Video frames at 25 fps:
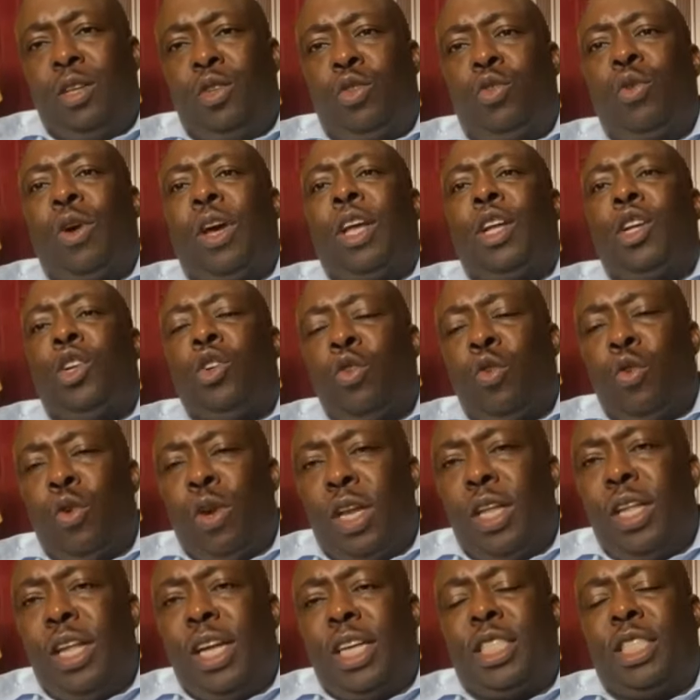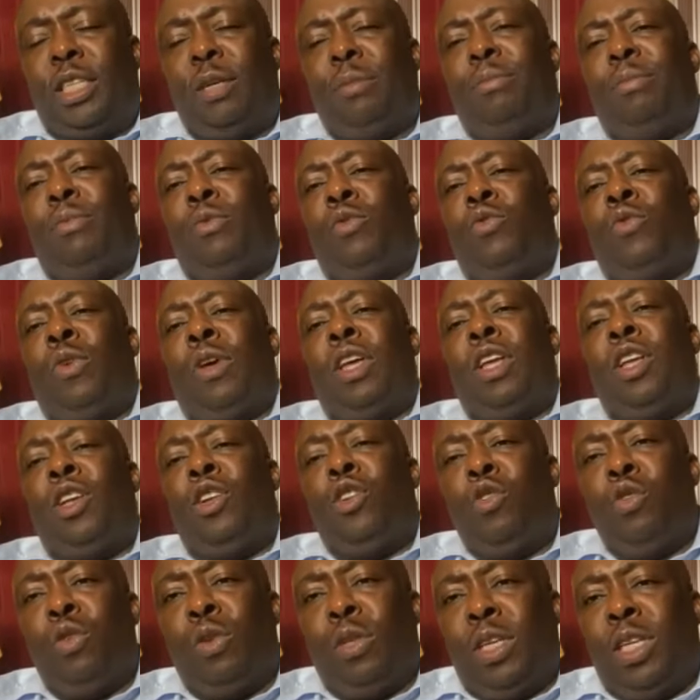to a new leadership, to a
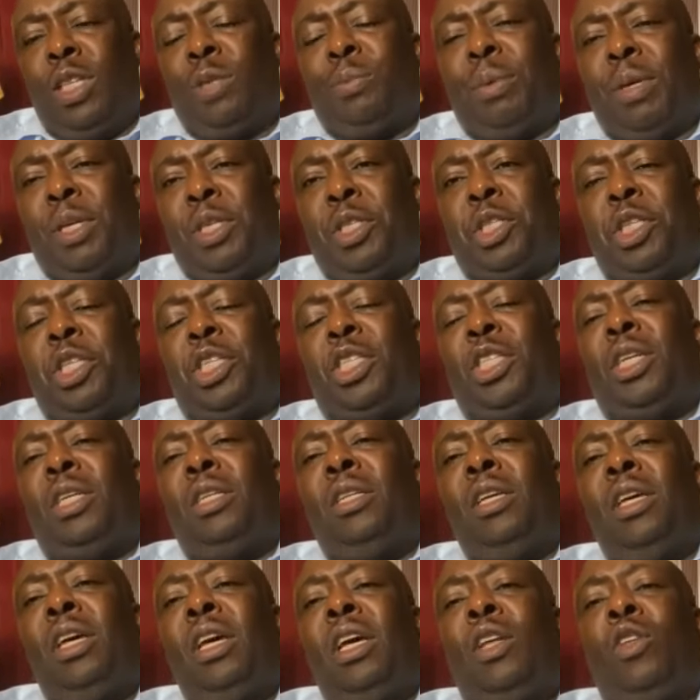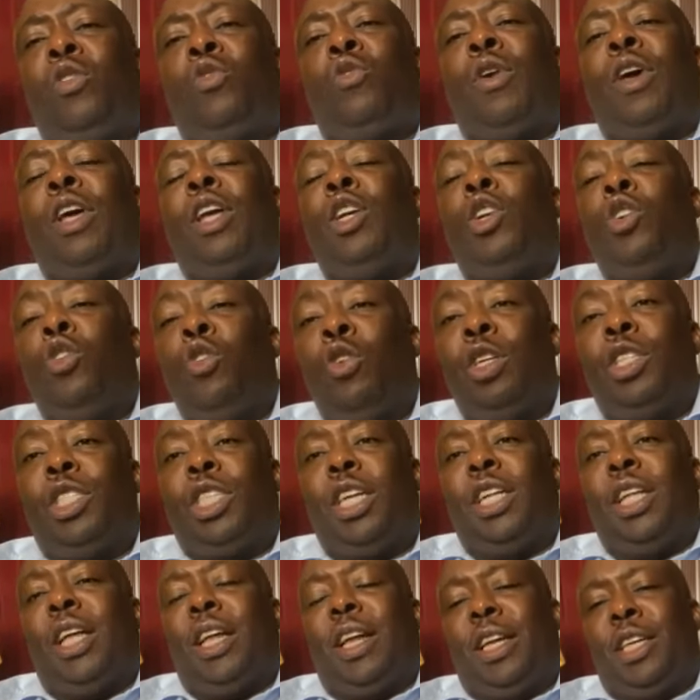new dispensation, to a new
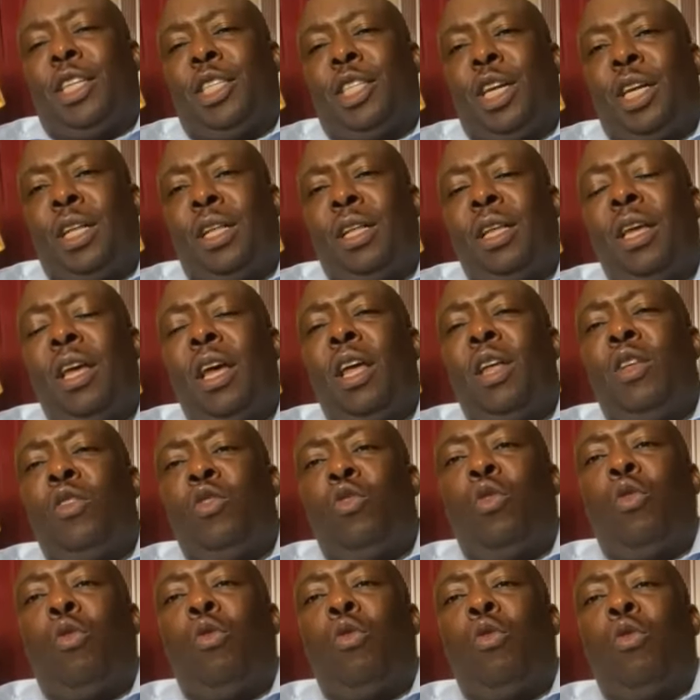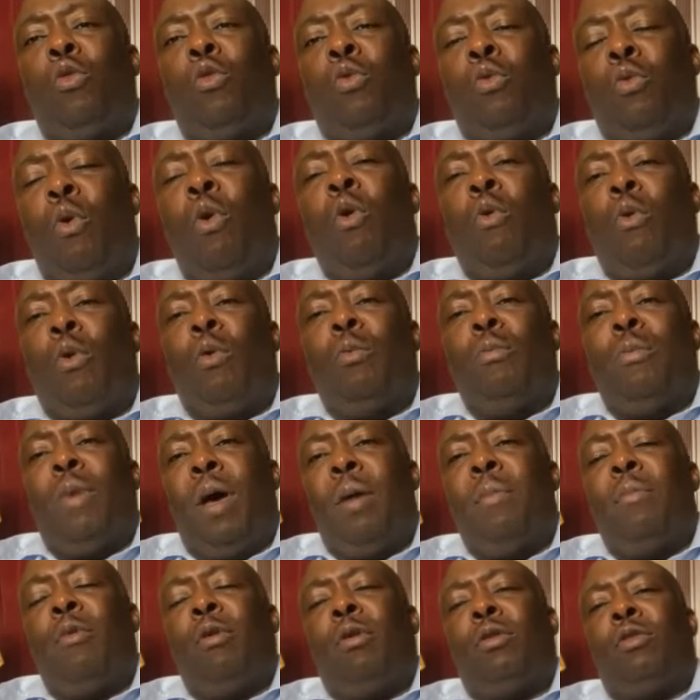generation, to who will be
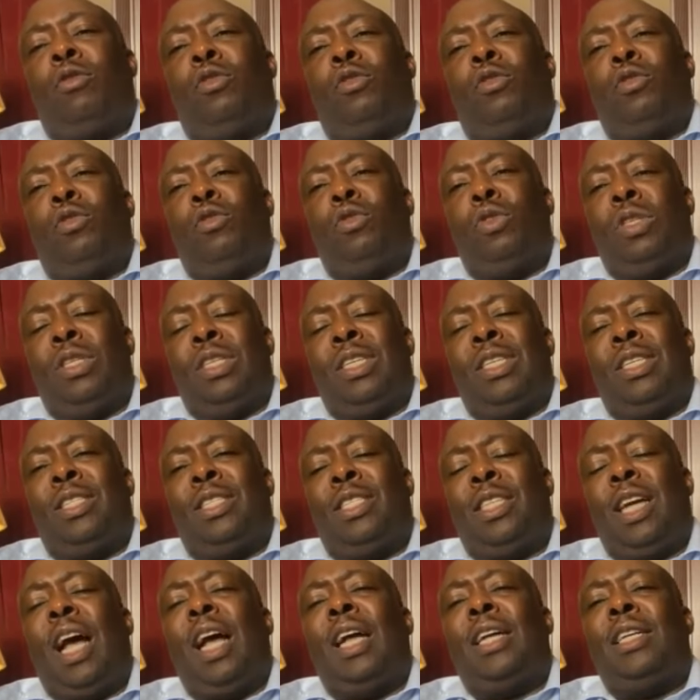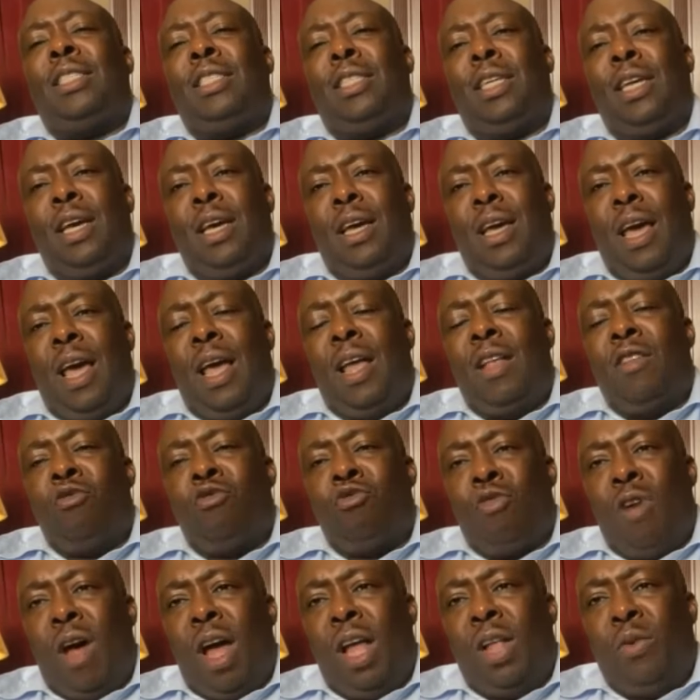able to discharge and
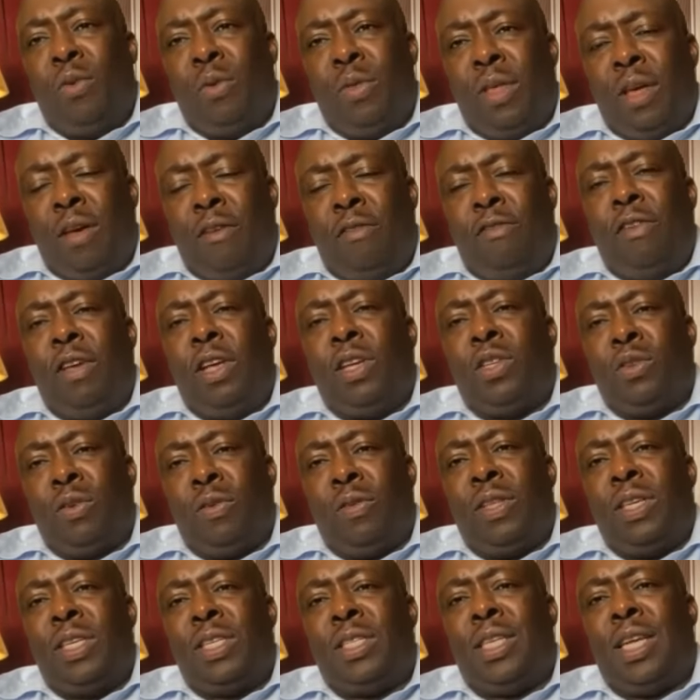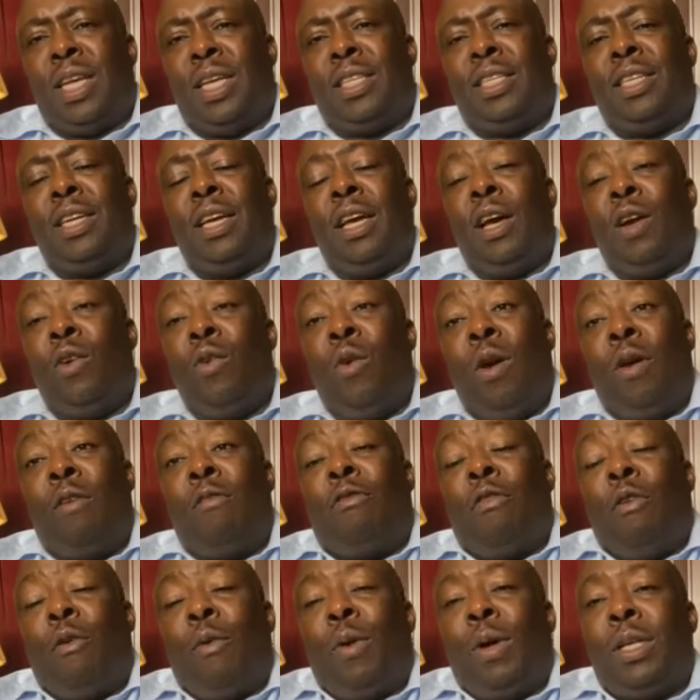run with the affairs of the state going
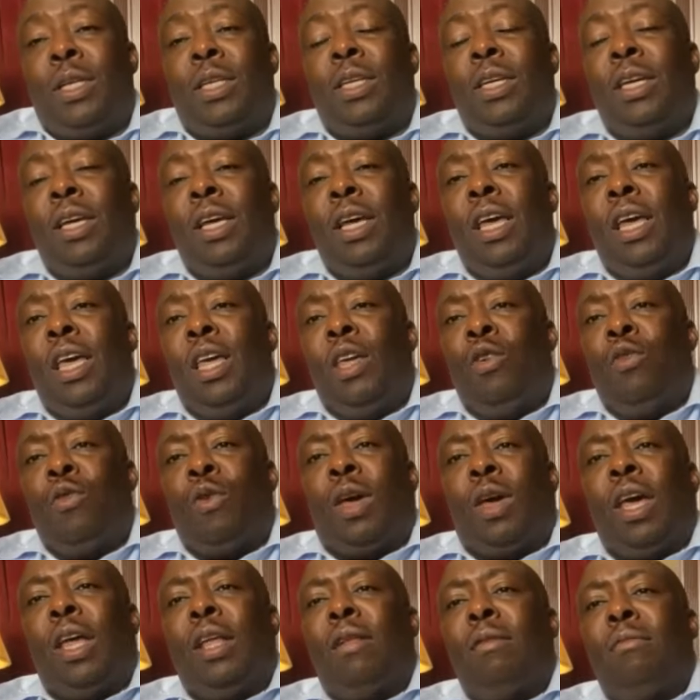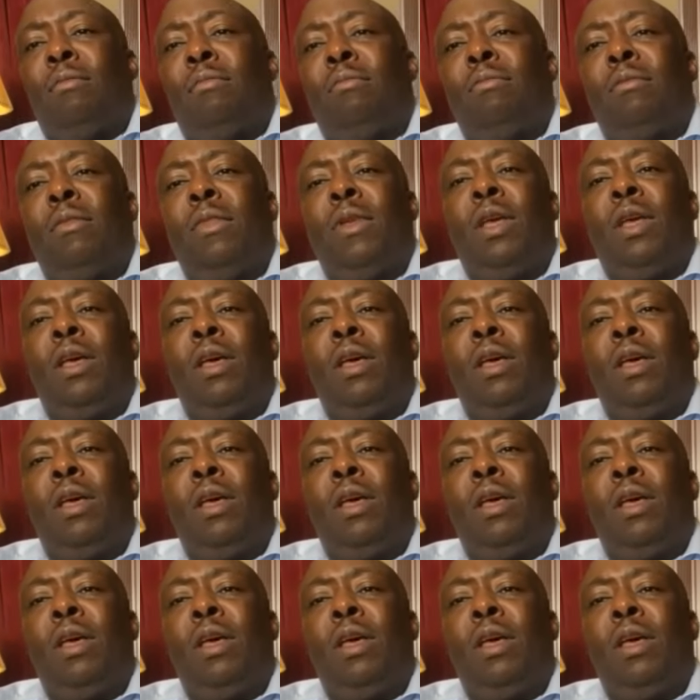forward. You can